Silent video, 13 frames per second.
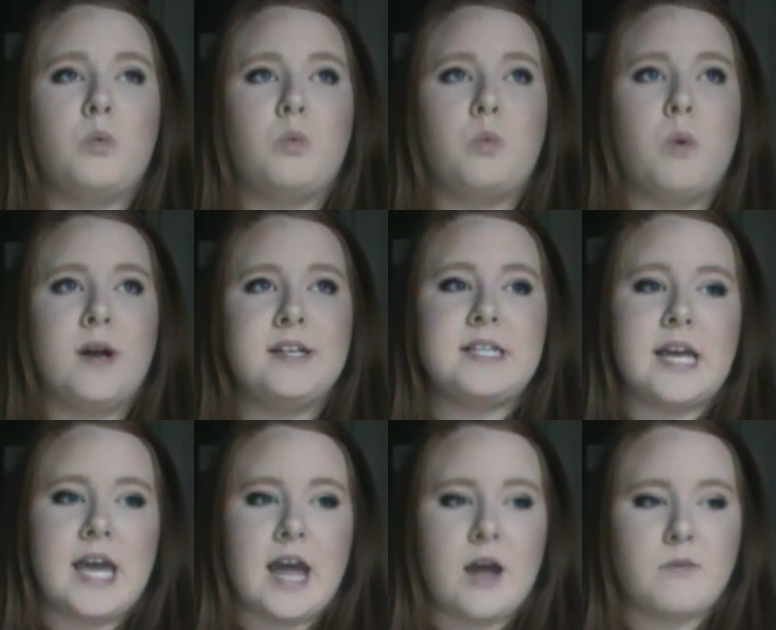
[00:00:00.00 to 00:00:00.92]
One
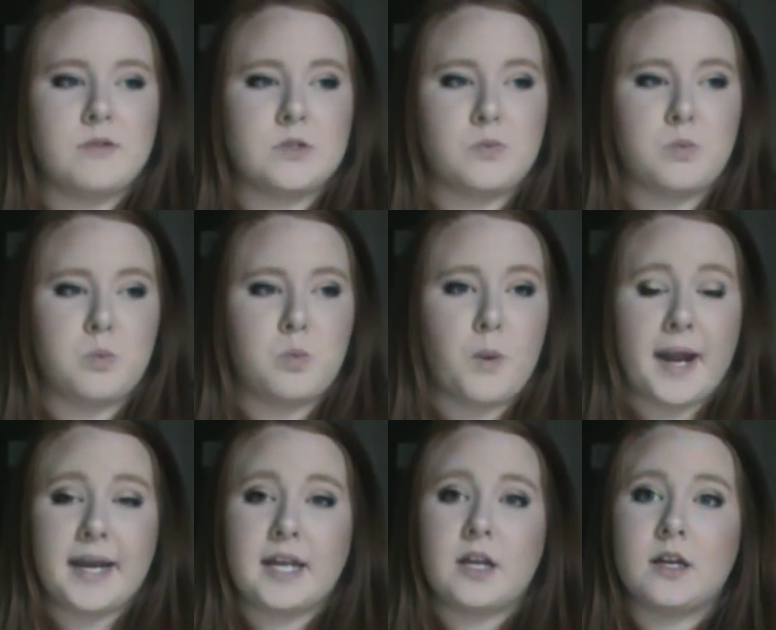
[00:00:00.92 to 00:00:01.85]
day I was
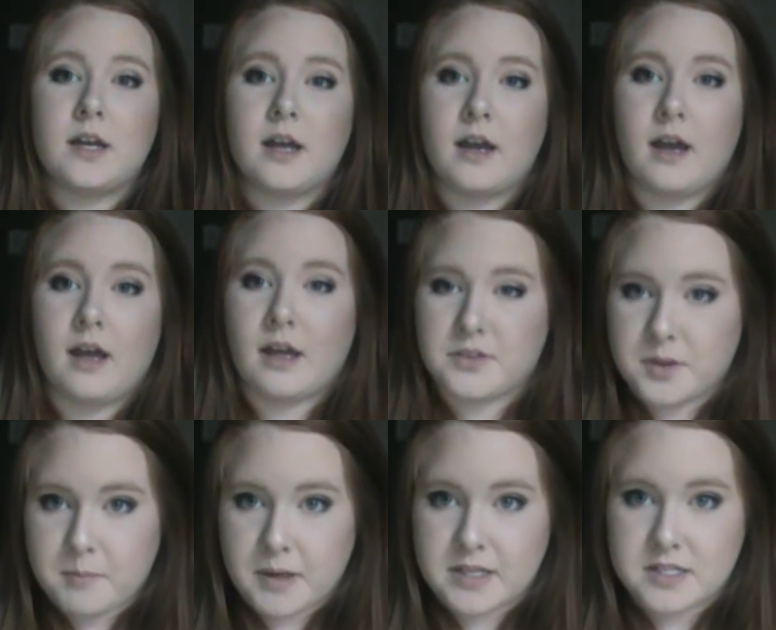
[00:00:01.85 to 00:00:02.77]
waiting at
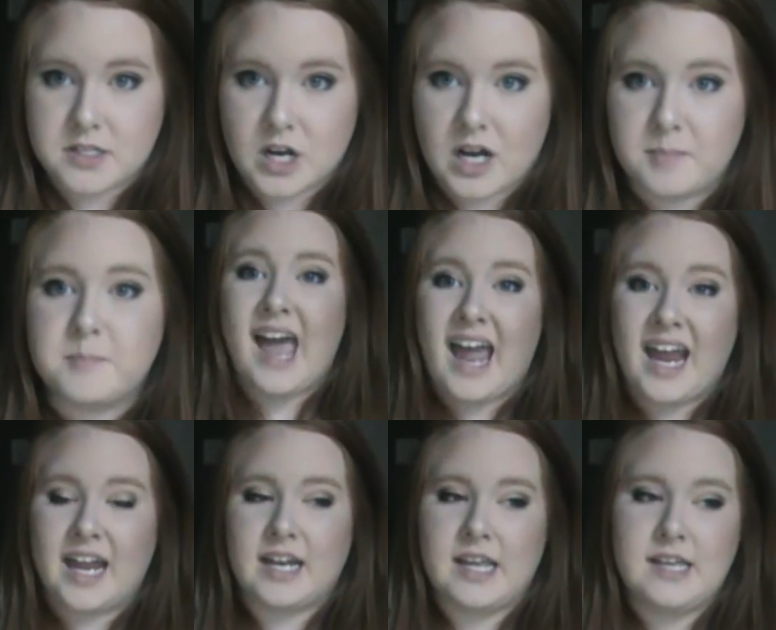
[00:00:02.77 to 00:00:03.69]
the bus stop
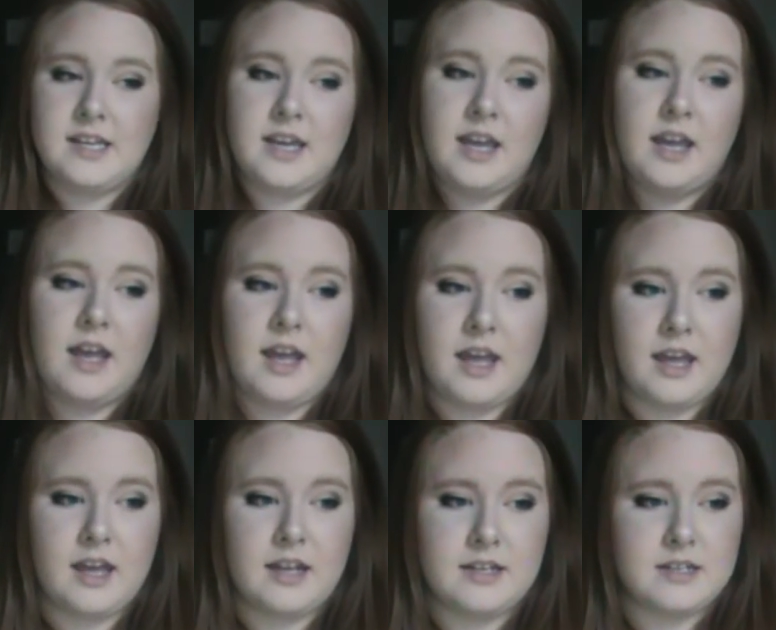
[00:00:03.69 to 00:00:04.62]
and he
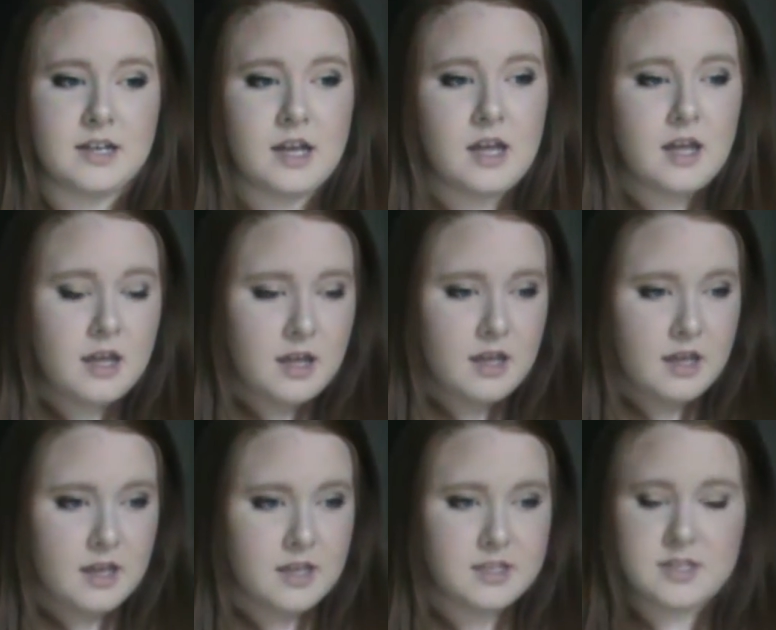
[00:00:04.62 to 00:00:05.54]
and
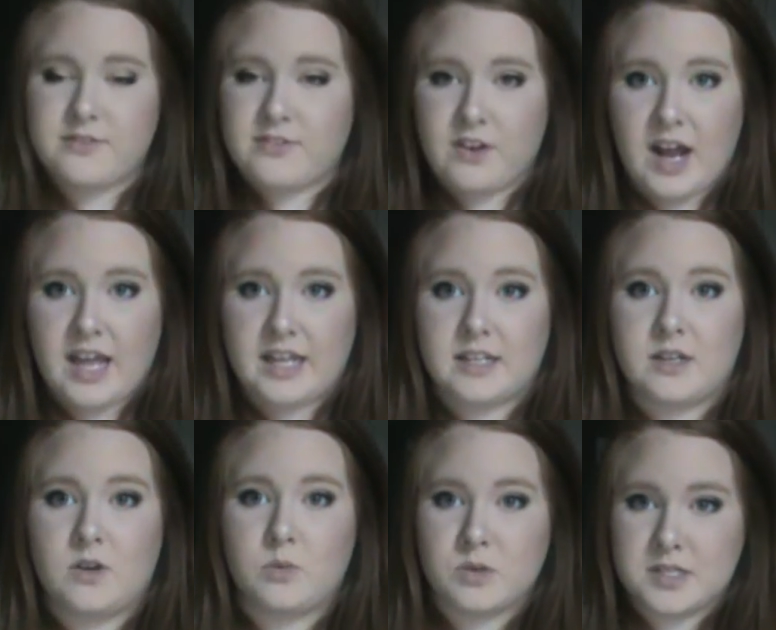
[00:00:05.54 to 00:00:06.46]
his
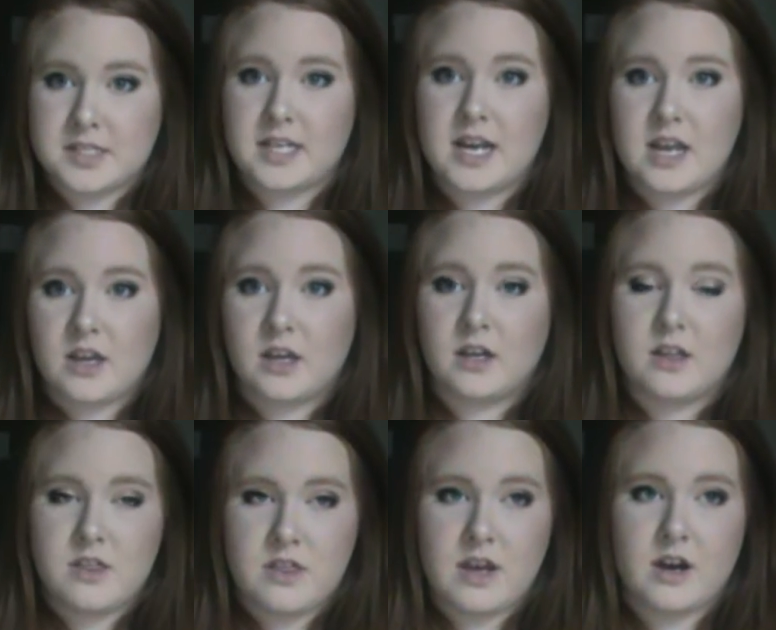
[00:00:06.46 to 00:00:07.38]
friend were sitting
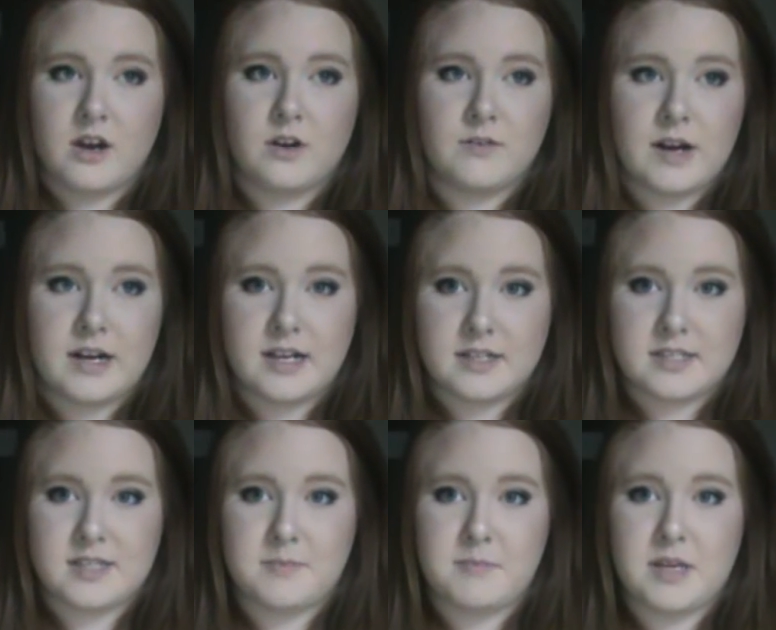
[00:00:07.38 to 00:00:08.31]
there right
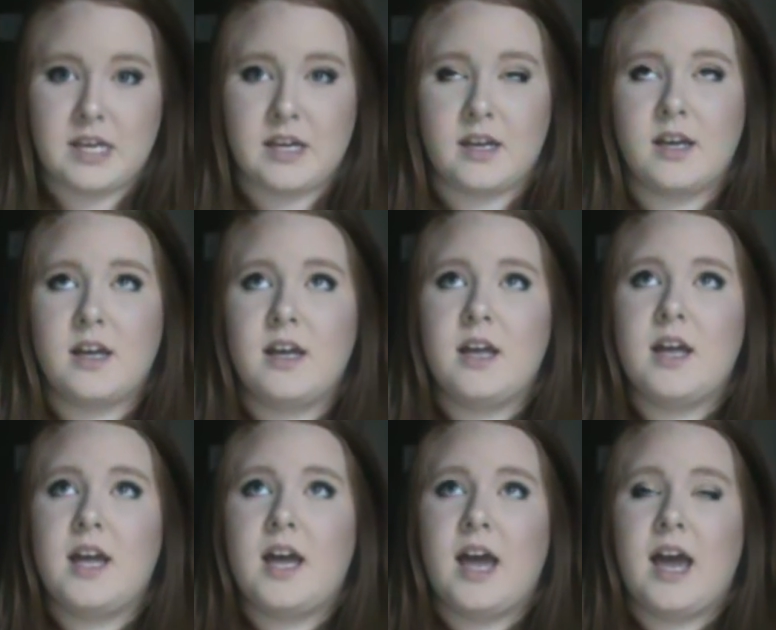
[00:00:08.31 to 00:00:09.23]
next to me,
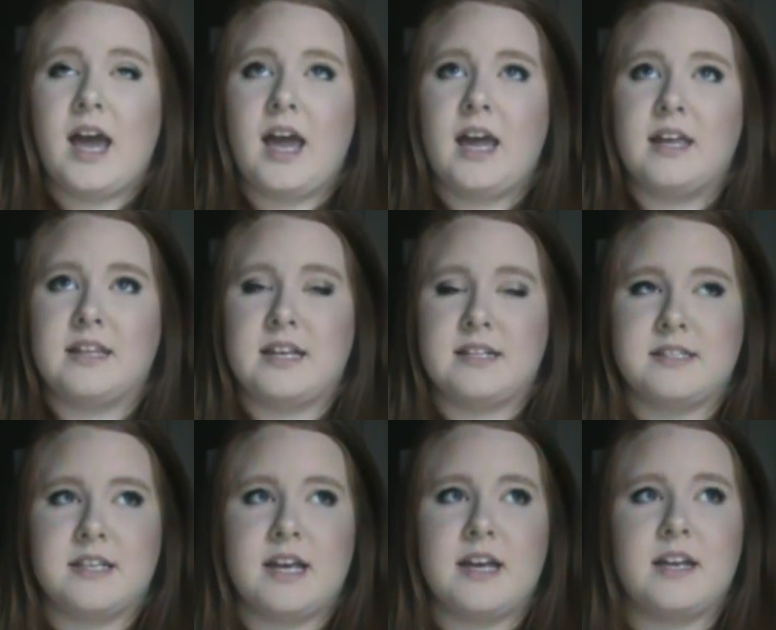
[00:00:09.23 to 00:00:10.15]
and they
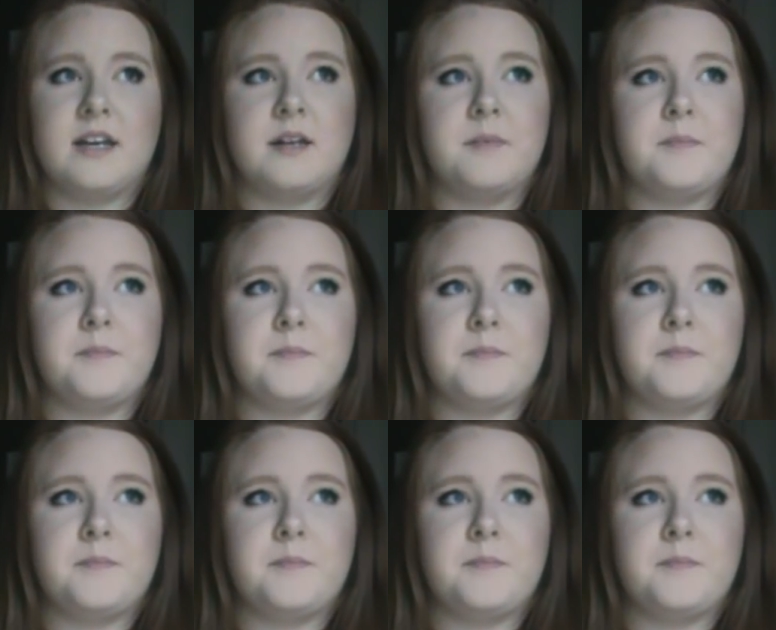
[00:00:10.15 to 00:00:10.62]
said,